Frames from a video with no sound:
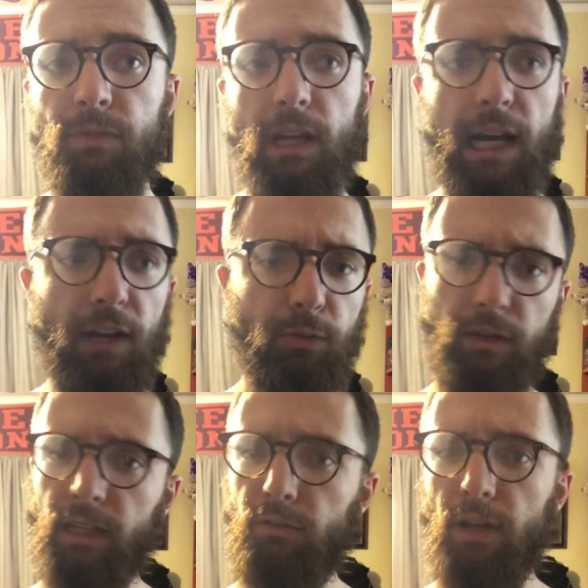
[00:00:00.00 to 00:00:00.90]
I just wanted
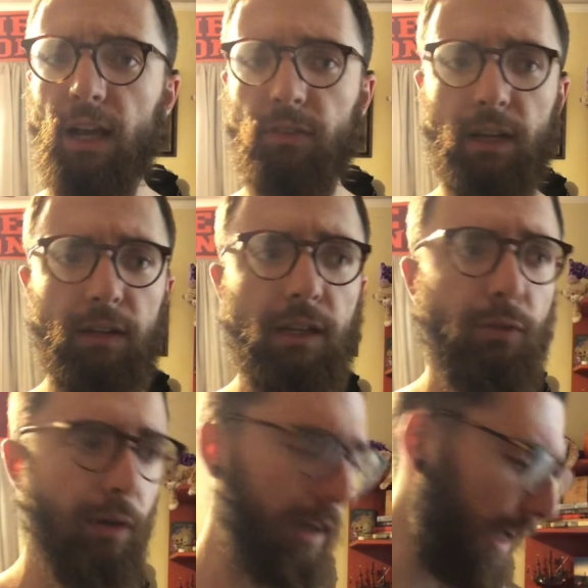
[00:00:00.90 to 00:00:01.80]
to give you guys an idea of
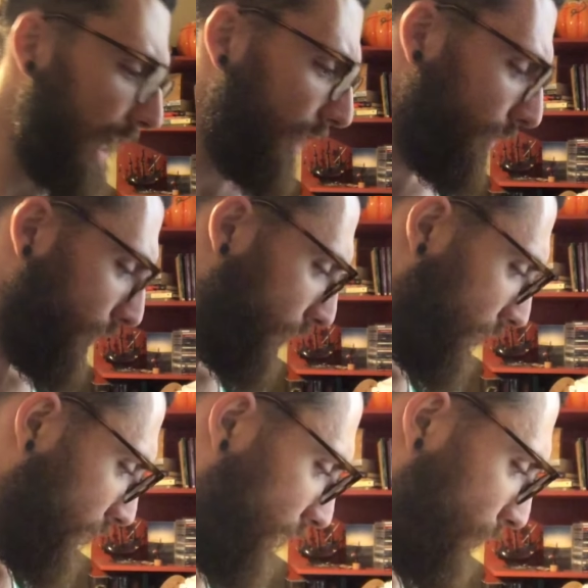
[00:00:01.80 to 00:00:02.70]
what I have
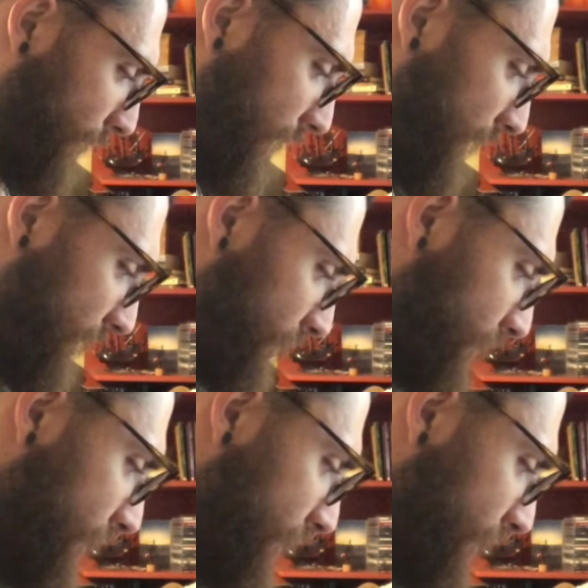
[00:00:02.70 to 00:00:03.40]
on my hands.